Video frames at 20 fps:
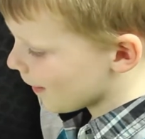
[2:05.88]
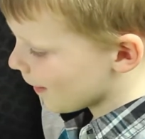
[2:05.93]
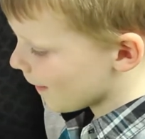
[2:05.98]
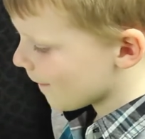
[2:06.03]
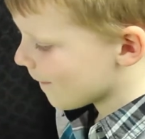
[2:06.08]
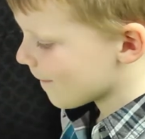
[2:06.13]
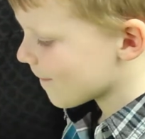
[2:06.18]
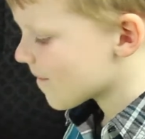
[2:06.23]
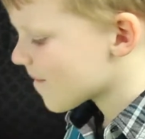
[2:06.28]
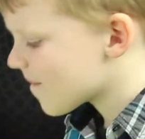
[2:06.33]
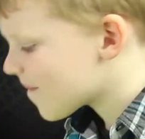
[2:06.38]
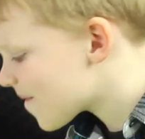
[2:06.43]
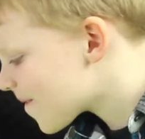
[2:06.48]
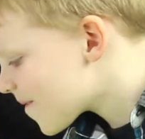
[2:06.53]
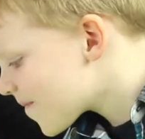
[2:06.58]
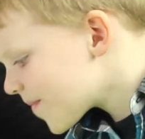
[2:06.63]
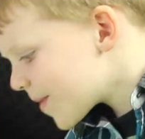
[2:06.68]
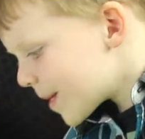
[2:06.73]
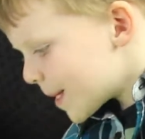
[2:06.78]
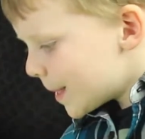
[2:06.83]
the actual
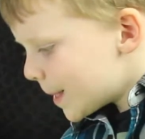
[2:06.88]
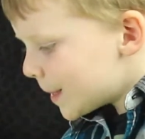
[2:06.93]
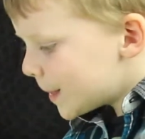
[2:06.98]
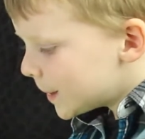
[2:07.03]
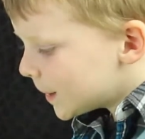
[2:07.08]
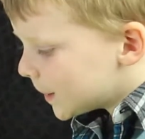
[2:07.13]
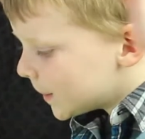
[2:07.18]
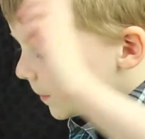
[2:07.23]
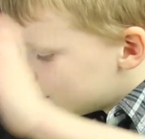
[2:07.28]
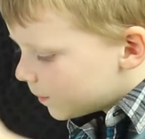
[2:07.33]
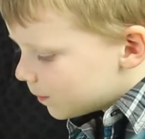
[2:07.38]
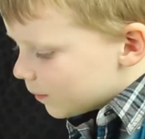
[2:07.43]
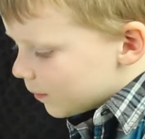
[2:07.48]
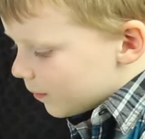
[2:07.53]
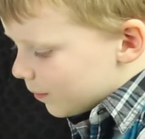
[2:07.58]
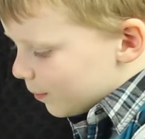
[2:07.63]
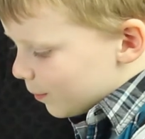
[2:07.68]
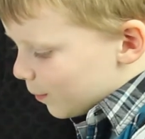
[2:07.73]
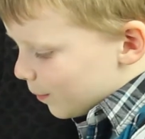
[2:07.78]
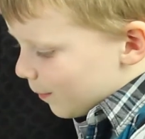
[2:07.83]
objects for me so I could
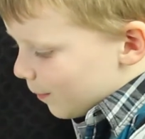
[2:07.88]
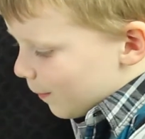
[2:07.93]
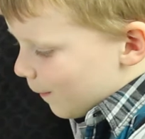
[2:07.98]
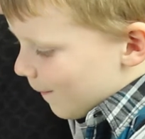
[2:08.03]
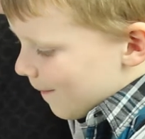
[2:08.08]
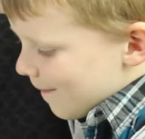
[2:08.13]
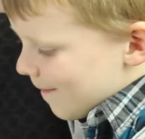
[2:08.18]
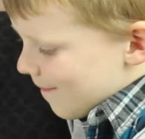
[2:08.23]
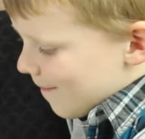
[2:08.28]
see this got